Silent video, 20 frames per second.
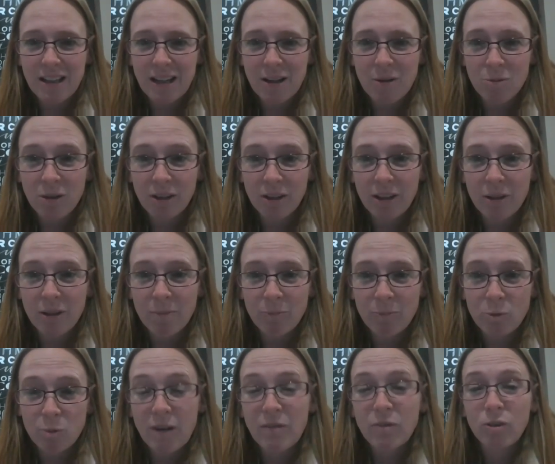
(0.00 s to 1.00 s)
and really
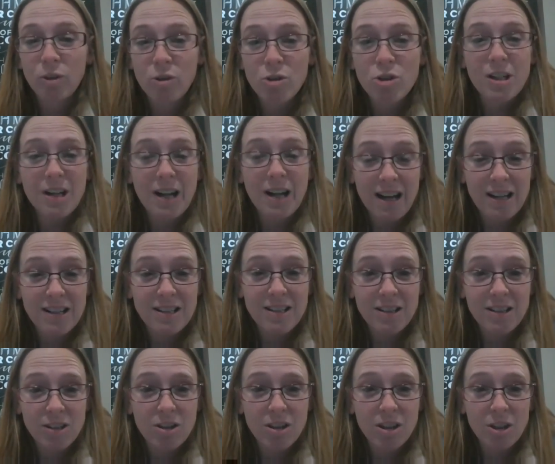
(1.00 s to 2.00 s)
revolutionize
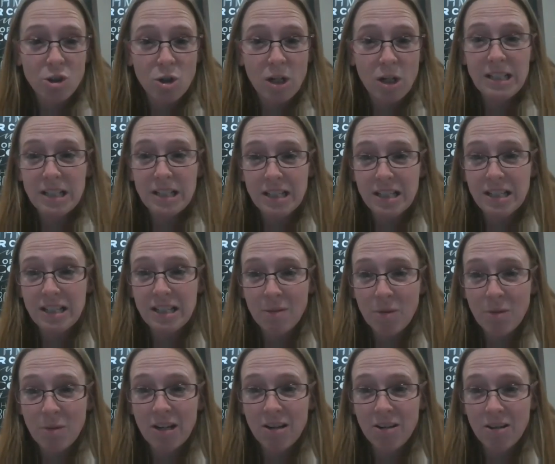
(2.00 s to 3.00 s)
the transit
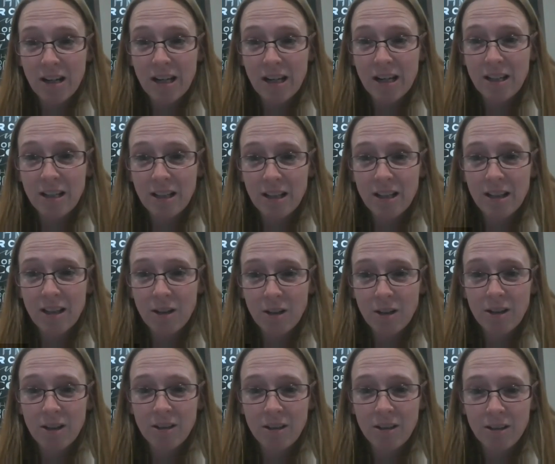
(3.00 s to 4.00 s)
system here in
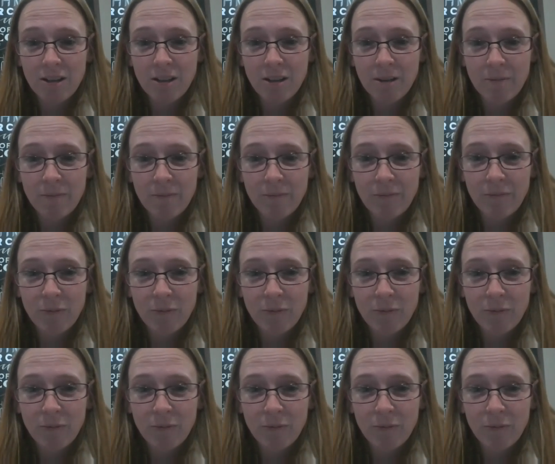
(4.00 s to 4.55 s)
the